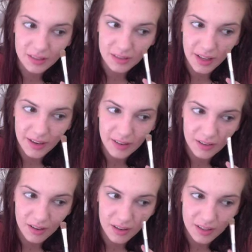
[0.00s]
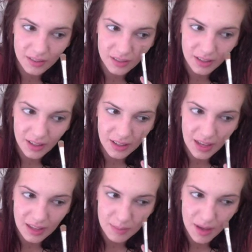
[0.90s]
layer it on and look like a
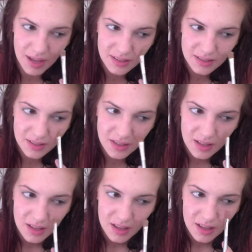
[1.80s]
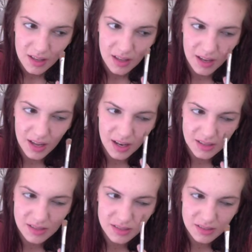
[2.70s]
cakey mess, and I
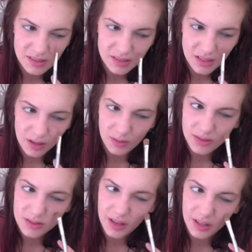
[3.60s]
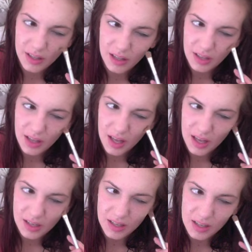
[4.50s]
still was not getting
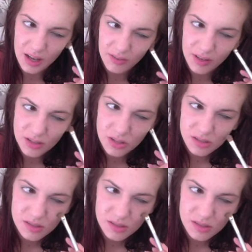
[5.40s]
any coverage.